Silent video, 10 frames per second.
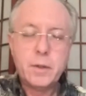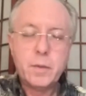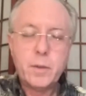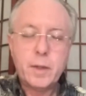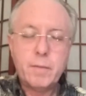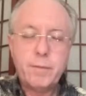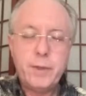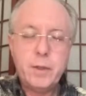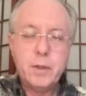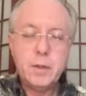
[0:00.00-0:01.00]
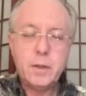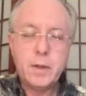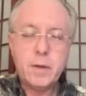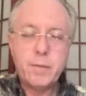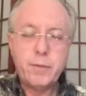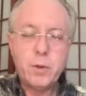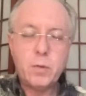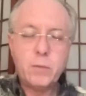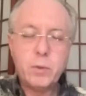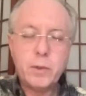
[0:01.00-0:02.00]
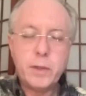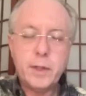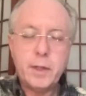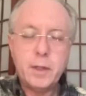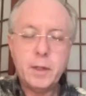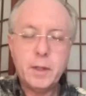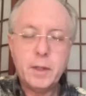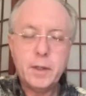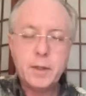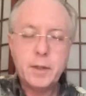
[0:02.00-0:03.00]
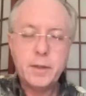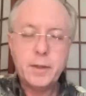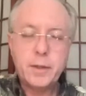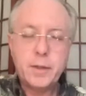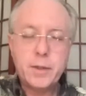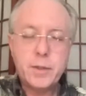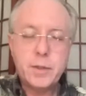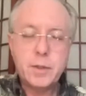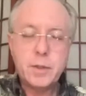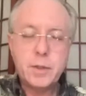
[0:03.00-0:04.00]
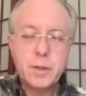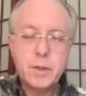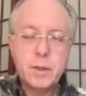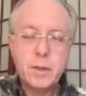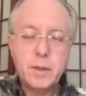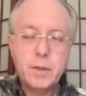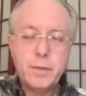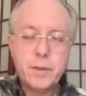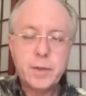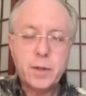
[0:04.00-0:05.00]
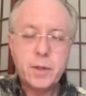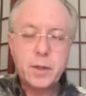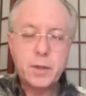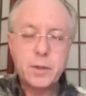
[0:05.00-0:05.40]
Can feel our flow of Kundalini. Just fix our attention